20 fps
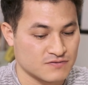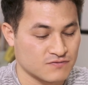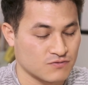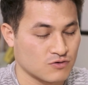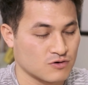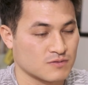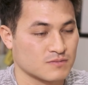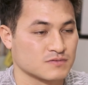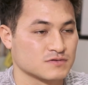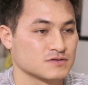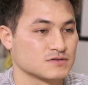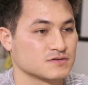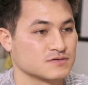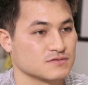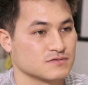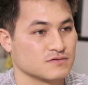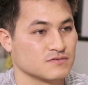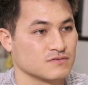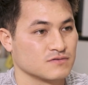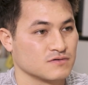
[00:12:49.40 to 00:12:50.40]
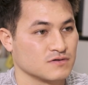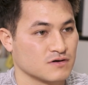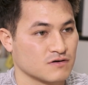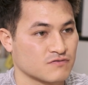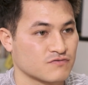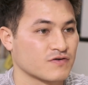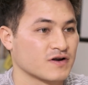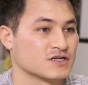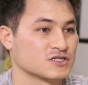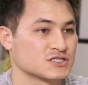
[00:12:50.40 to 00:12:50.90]
formed, you know,
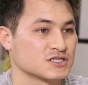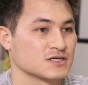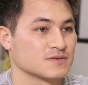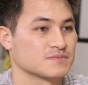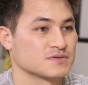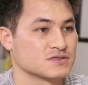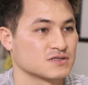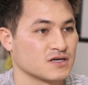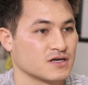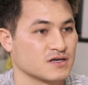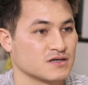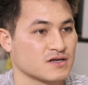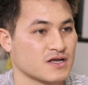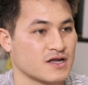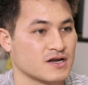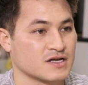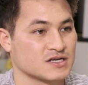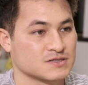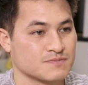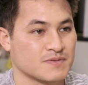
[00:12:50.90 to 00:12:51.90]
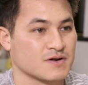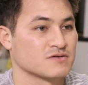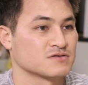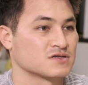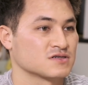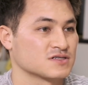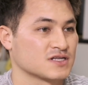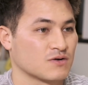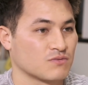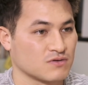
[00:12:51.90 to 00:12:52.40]
friendships and
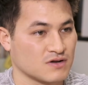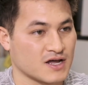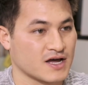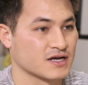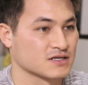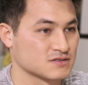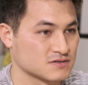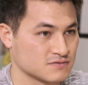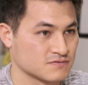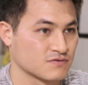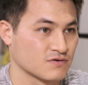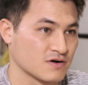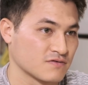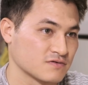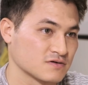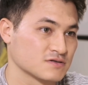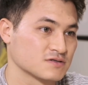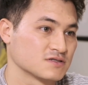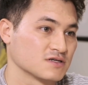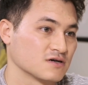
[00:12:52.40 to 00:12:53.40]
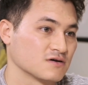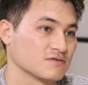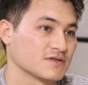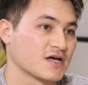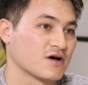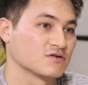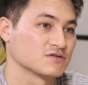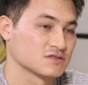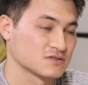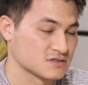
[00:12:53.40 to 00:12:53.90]
experiences that would last forever. So
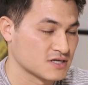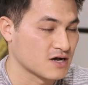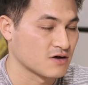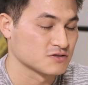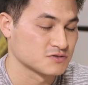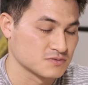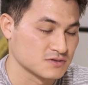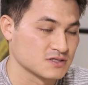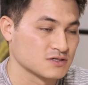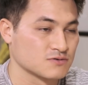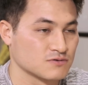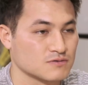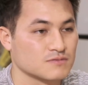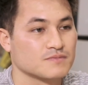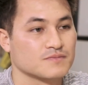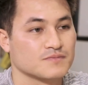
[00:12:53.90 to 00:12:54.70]
that was really cool.